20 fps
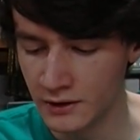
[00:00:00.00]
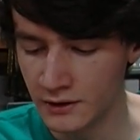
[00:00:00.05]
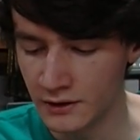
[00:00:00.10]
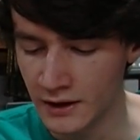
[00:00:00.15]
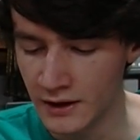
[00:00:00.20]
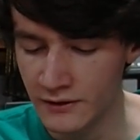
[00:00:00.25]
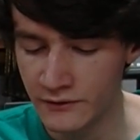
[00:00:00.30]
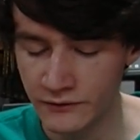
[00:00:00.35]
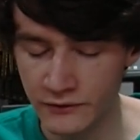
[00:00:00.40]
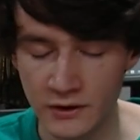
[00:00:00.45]

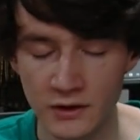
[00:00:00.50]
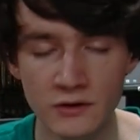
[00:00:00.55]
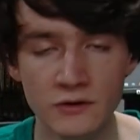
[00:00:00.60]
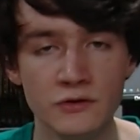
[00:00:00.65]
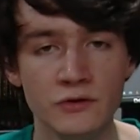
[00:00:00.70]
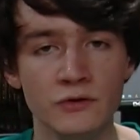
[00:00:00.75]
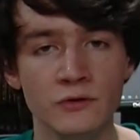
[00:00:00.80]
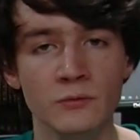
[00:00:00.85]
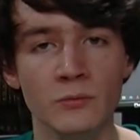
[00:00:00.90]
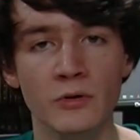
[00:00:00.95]
a
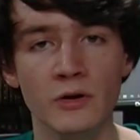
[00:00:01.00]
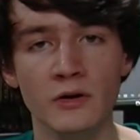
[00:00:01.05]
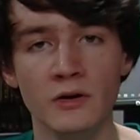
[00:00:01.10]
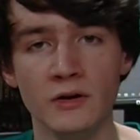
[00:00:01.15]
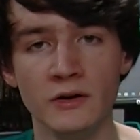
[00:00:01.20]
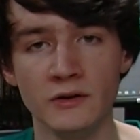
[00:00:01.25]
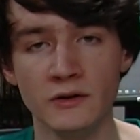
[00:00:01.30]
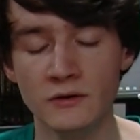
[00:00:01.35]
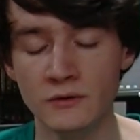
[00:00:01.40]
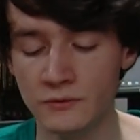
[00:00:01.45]
Vtuber
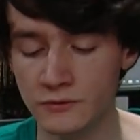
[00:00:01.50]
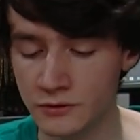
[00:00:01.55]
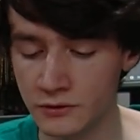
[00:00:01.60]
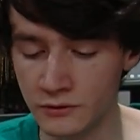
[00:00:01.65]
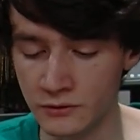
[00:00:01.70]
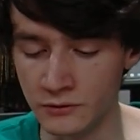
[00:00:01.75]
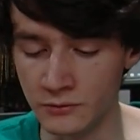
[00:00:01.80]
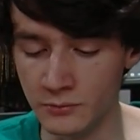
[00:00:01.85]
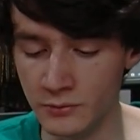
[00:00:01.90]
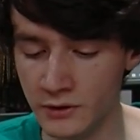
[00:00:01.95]
on
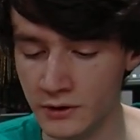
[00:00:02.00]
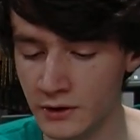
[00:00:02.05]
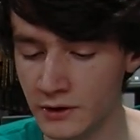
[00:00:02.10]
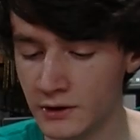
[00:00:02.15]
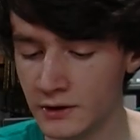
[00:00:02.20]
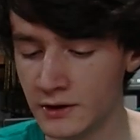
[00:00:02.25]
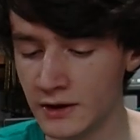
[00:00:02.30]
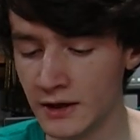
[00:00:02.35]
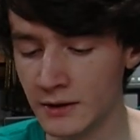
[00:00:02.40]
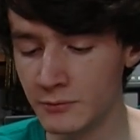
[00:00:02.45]
YouTube
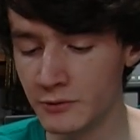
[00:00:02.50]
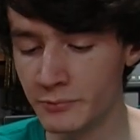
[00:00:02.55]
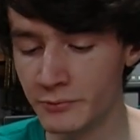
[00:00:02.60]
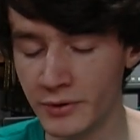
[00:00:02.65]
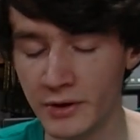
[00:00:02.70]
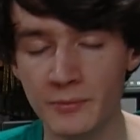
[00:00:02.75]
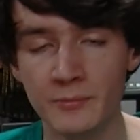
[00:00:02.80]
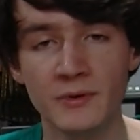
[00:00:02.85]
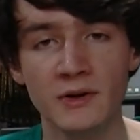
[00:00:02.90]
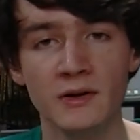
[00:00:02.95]
named
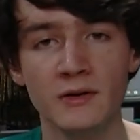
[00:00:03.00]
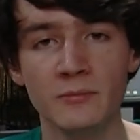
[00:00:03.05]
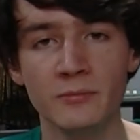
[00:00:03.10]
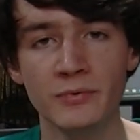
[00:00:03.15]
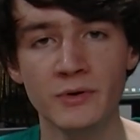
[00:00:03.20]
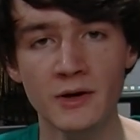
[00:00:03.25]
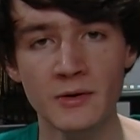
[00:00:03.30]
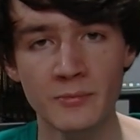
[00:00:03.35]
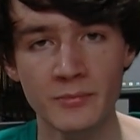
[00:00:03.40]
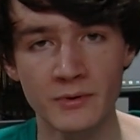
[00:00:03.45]

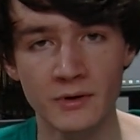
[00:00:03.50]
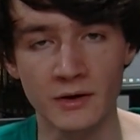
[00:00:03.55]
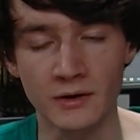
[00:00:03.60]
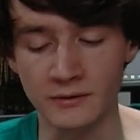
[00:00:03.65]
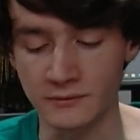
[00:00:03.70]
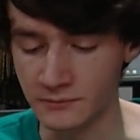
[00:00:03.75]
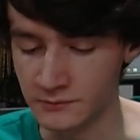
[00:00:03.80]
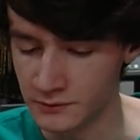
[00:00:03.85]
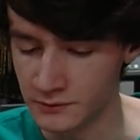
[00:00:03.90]
Pippa.